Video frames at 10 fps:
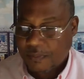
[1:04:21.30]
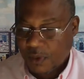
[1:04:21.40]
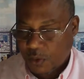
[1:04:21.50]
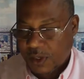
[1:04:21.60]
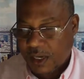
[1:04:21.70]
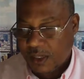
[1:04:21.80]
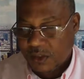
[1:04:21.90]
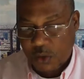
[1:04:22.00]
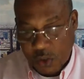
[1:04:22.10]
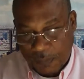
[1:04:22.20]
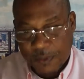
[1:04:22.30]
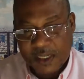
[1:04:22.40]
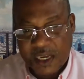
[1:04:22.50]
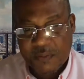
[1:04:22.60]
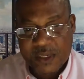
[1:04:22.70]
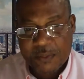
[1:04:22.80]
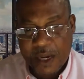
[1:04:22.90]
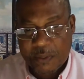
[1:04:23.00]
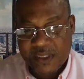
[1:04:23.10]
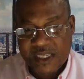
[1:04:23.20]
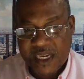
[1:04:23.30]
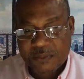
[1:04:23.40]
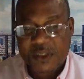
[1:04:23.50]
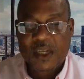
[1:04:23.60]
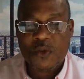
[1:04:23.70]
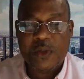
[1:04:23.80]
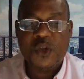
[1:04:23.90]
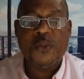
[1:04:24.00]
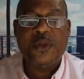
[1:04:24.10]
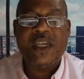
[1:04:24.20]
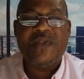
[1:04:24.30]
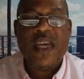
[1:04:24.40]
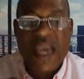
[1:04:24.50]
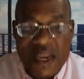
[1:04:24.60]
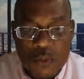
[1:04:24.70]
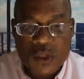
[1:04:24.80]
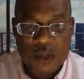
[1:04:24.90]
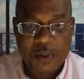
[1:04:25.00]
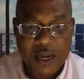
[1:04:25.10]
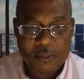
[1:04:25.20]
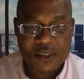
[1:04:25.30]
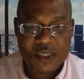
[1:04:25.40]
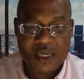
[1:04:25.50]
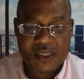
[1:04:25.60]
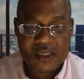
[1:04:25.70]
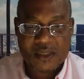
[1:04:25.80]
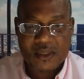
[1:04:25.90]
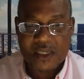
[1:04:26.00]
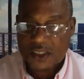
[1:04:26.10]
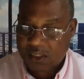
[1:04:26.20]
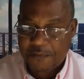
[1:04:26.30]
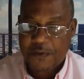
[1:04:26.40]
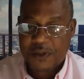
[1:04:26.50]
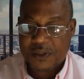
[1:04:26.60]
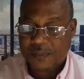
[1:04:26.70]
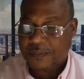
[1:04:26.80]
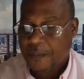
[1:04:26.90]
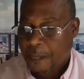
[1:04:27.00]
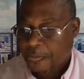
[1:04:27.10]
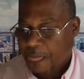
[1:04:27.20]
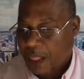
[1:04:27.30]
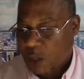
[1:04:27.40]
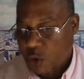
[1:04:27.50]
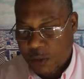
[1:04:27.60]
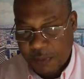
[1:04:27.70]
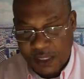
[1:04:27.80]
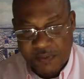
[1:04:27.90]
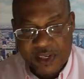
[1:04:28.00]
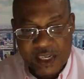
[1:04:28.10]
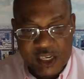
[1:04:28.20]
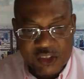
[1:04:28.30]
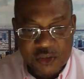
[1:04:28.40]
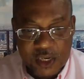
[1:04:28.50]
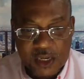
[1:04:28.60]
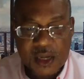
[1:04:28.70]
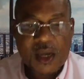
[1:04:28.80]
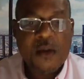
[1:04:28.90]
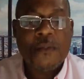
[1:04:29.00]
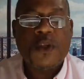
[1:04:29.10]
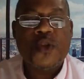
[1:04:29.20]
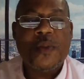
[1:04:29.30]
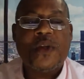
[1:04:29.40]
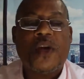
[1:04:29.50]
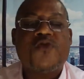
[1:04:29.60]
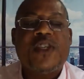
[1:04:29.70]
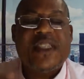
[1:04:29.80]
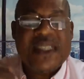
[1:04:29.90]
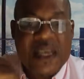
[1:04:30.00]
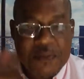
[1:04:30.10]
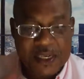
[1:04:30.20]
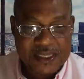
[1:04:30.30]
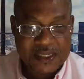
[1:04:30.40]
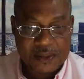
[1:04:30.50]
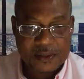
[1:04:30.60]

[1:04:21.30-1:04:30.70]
Okay? So you could believe what the Bible says, but that don't mean you believe in what the Bible says. There's a difference. You could believe in the history, but you may not receive it